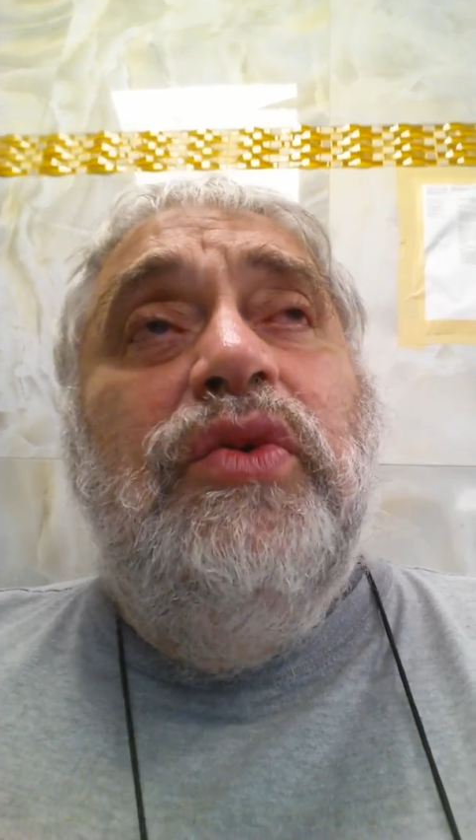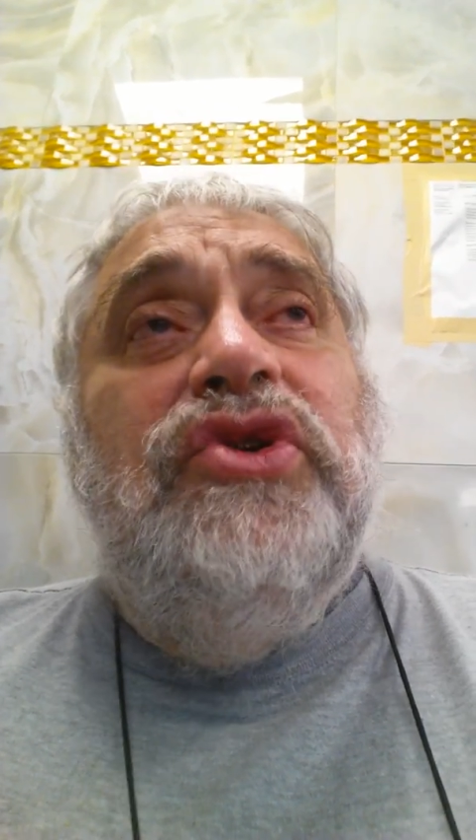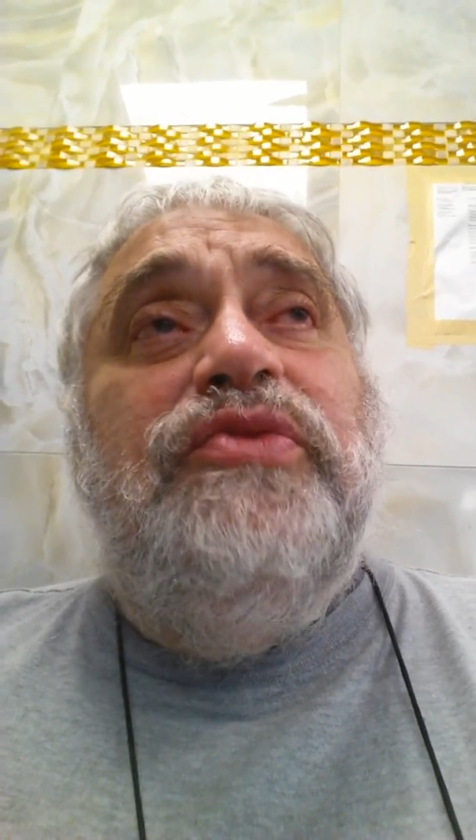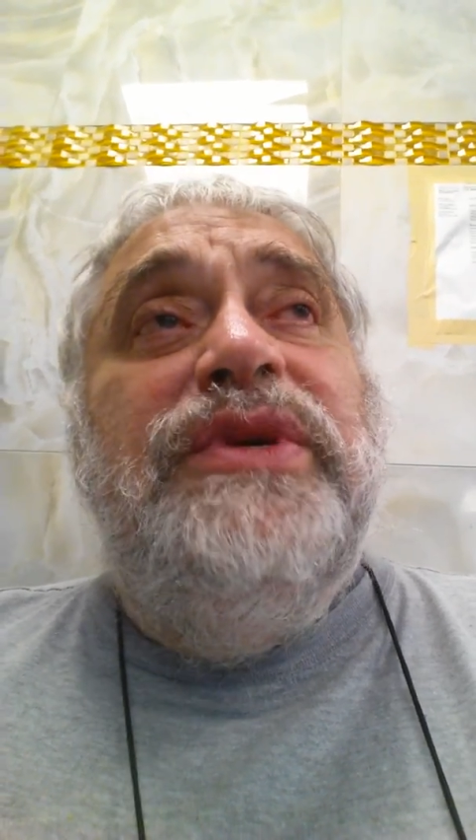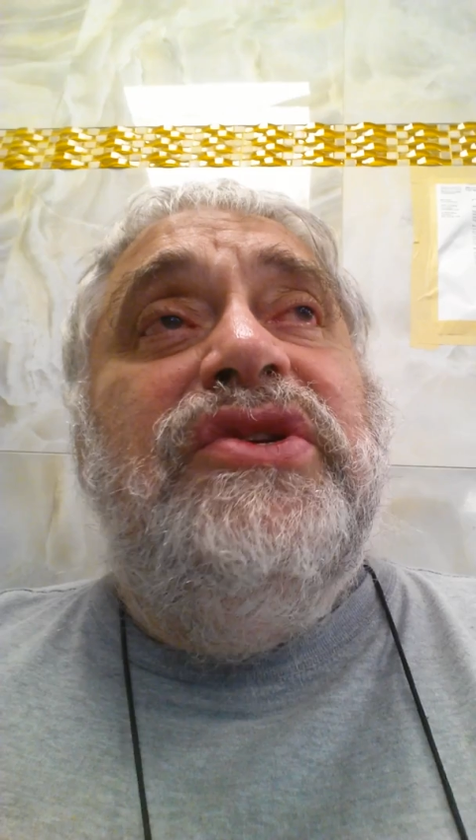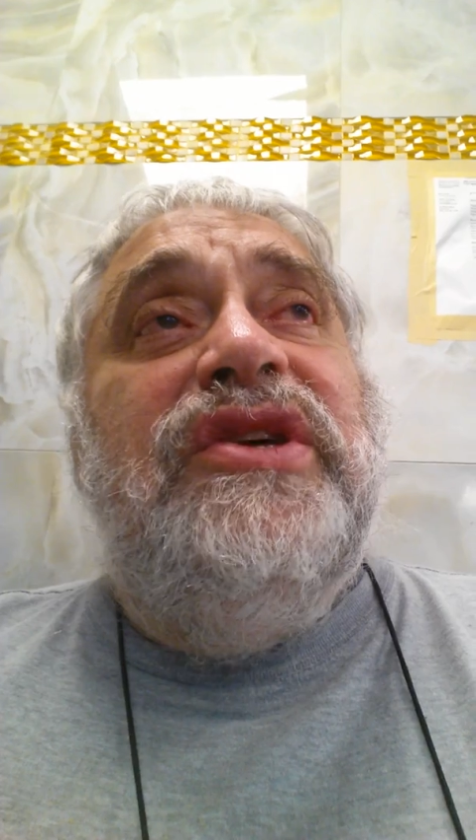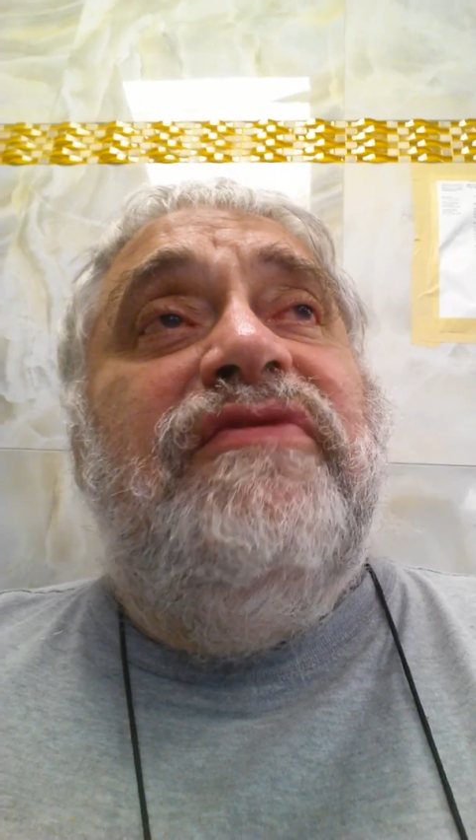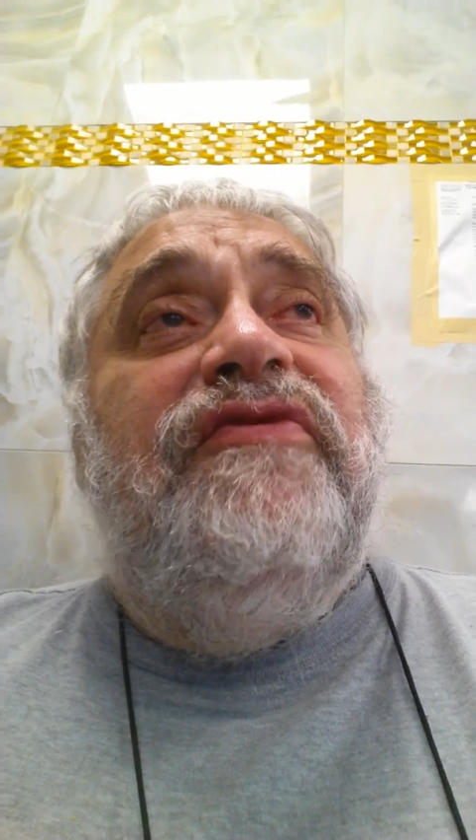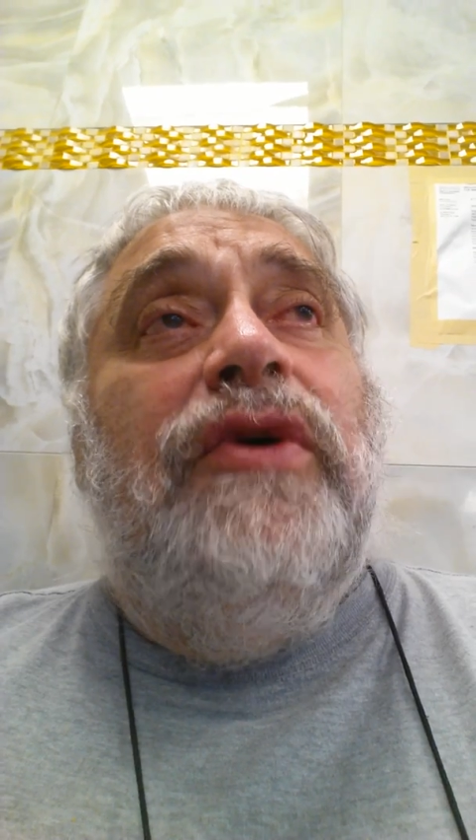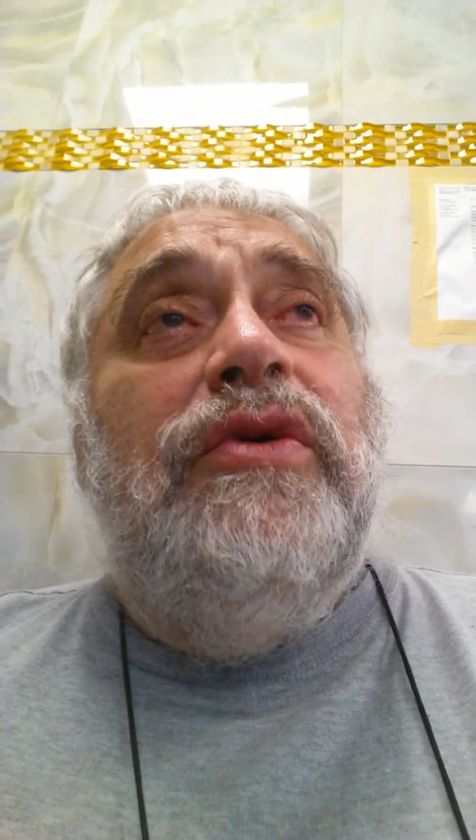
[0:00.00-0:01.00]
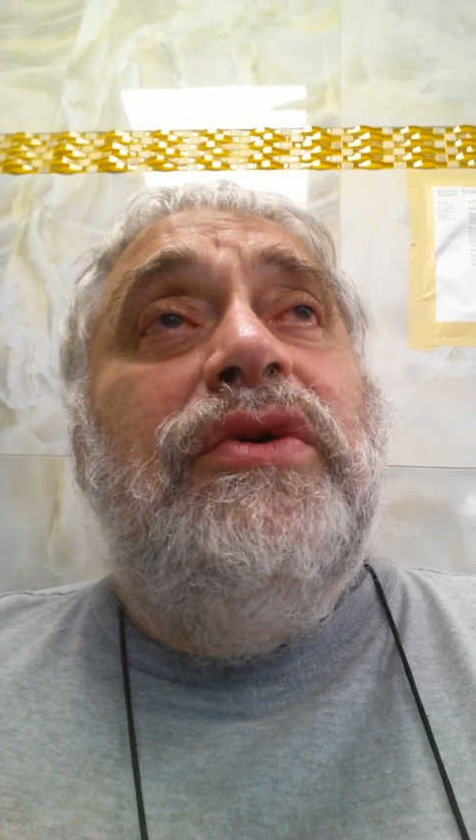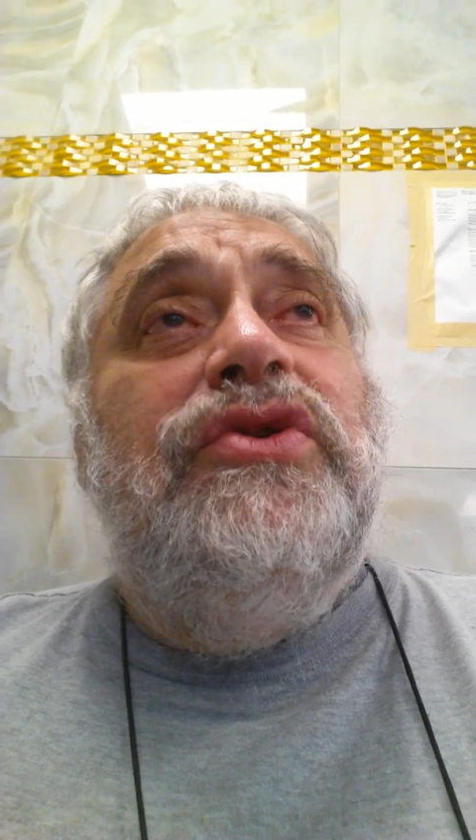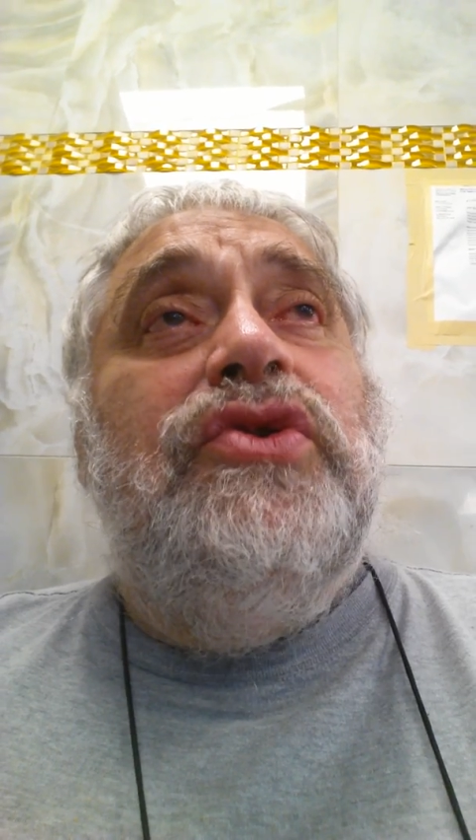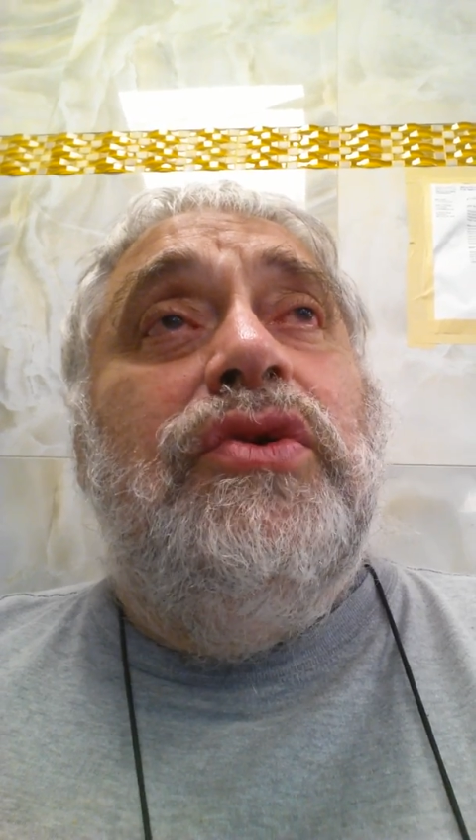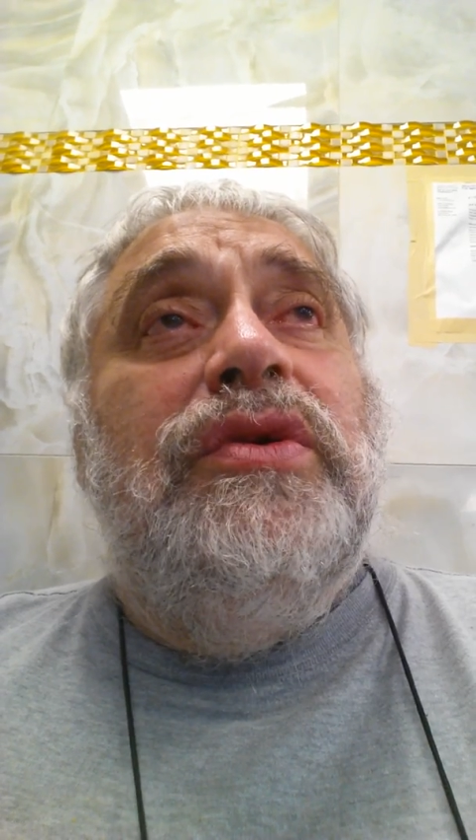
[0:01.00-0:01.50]
which means that
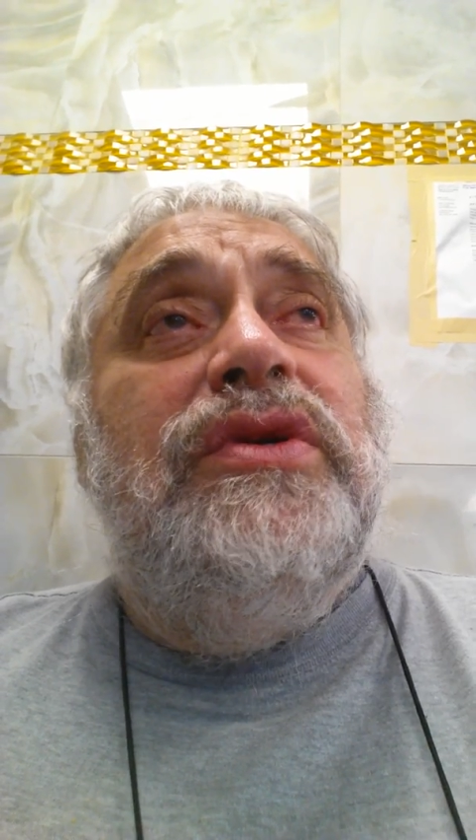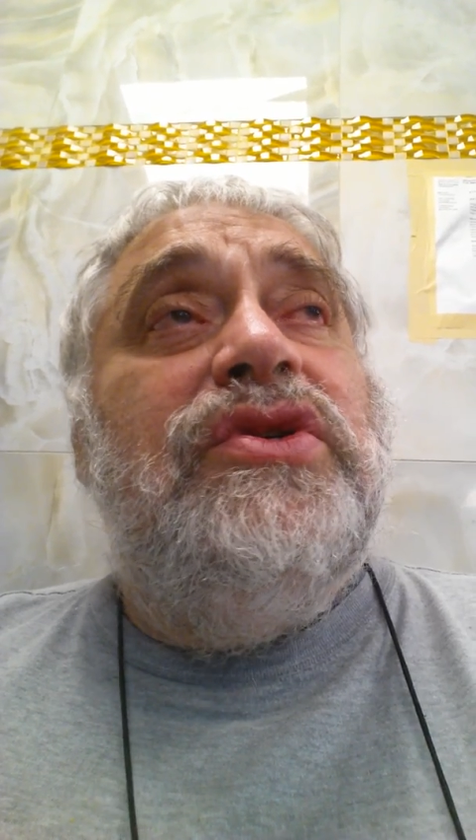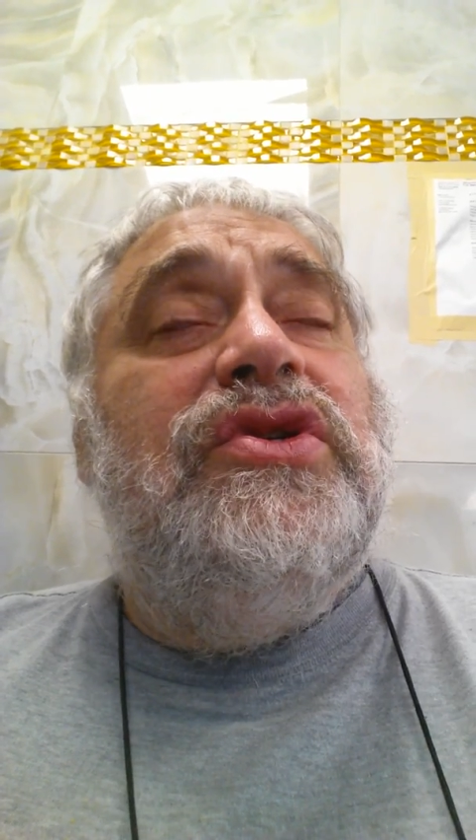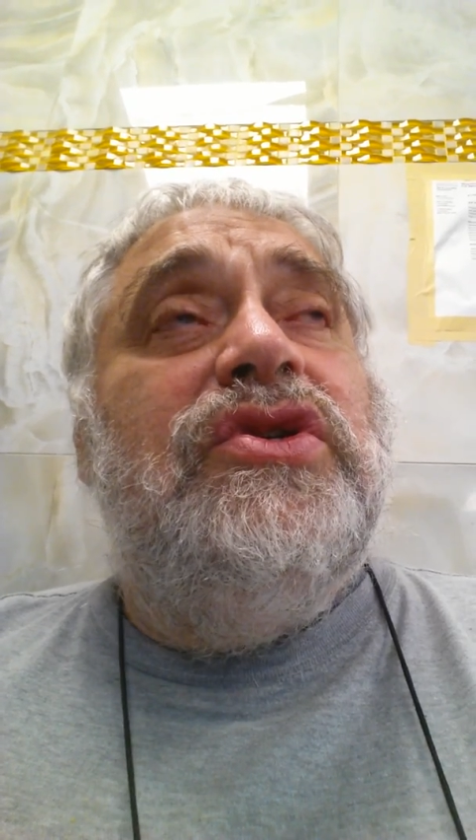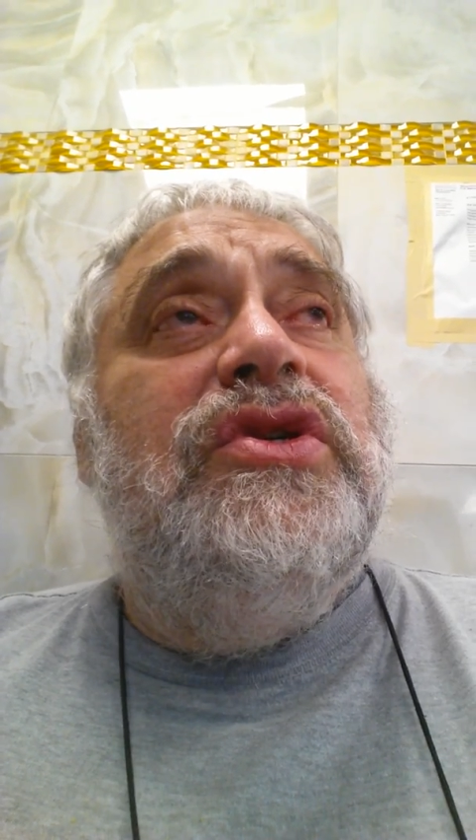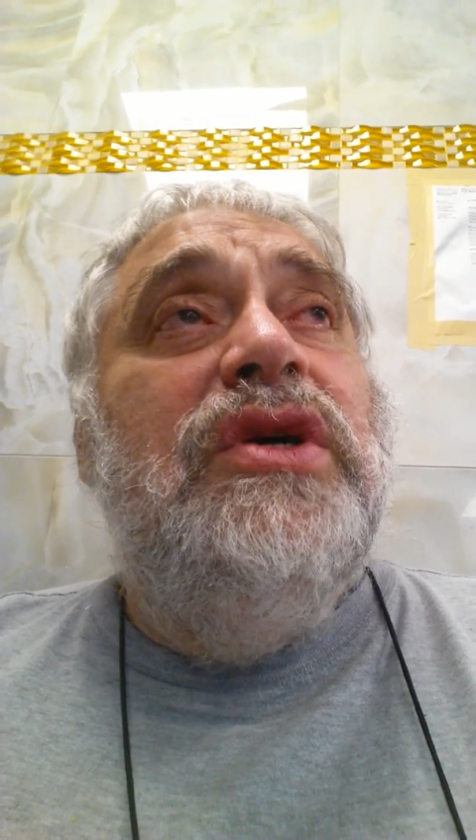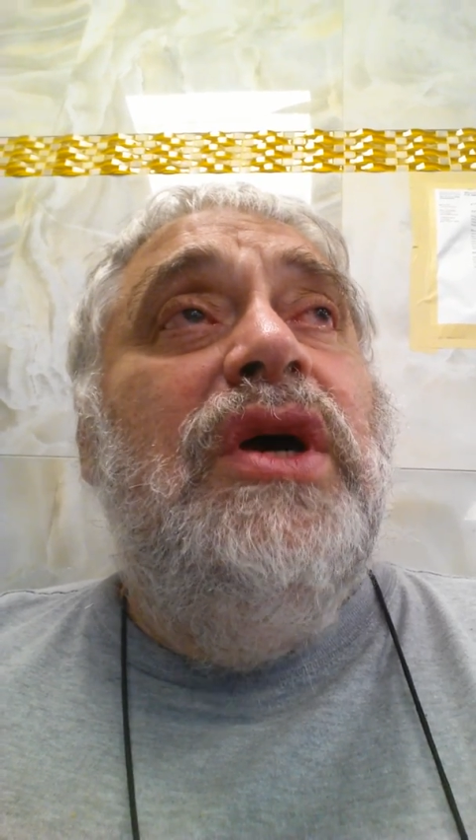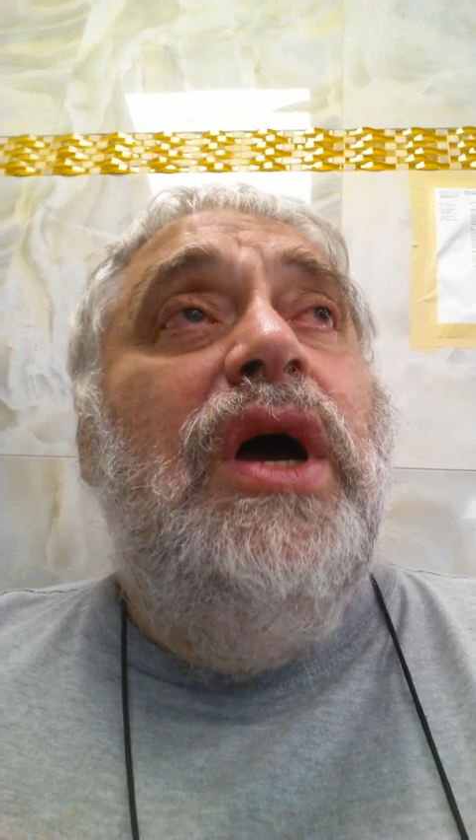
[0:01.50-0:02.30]
foreign tourists